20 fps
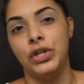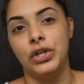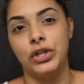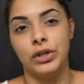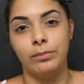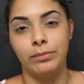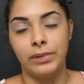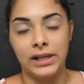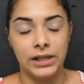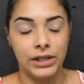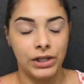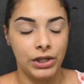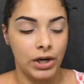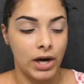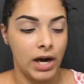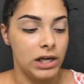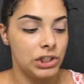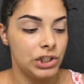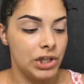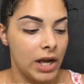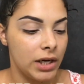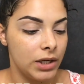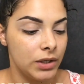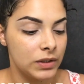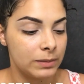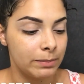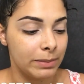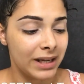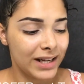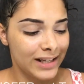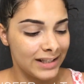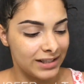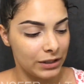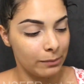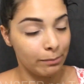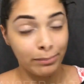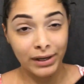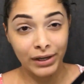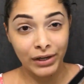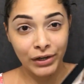when you're blending your eyeshadows, because
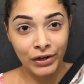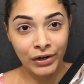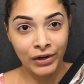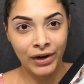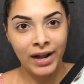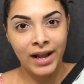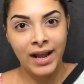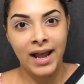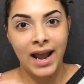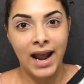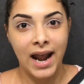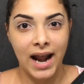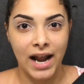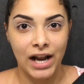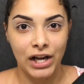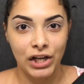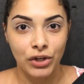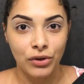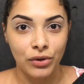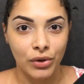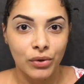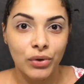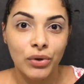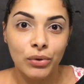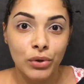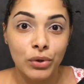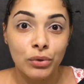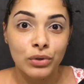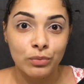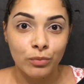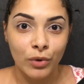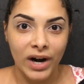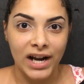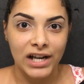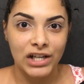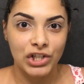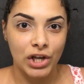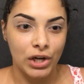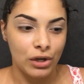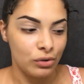they're bigger and you know you use more
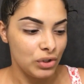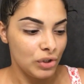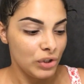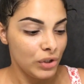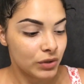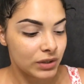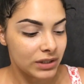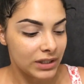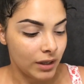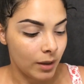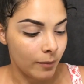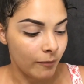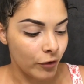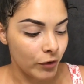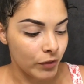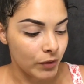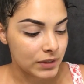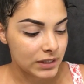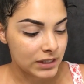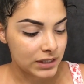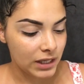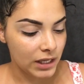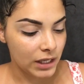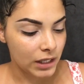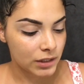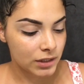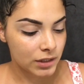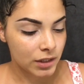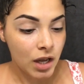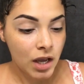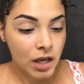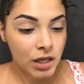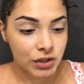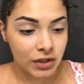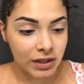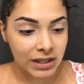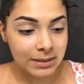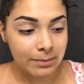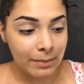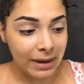eyeshadow using them for those things.
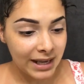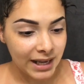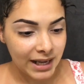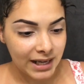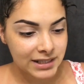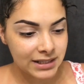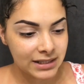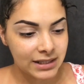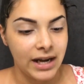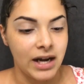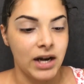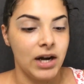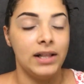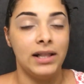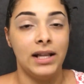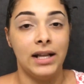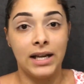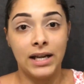So that's my guess there. And